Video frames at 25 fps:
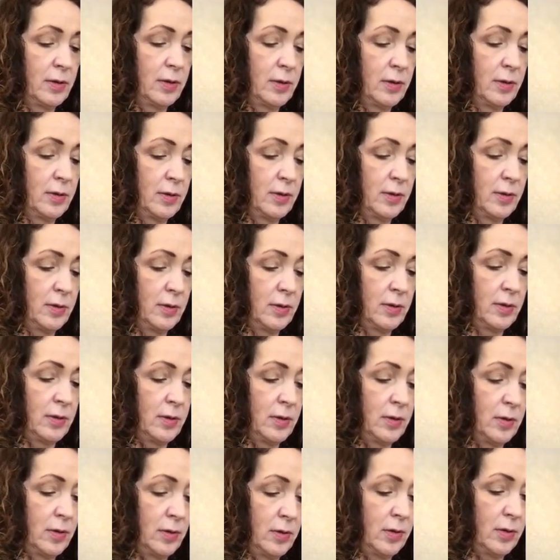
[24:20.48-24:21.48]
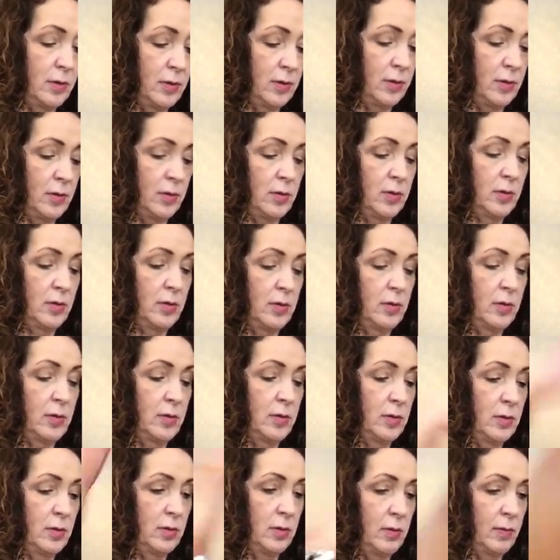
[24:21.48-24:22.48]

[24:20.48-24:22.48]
Nobody speaks.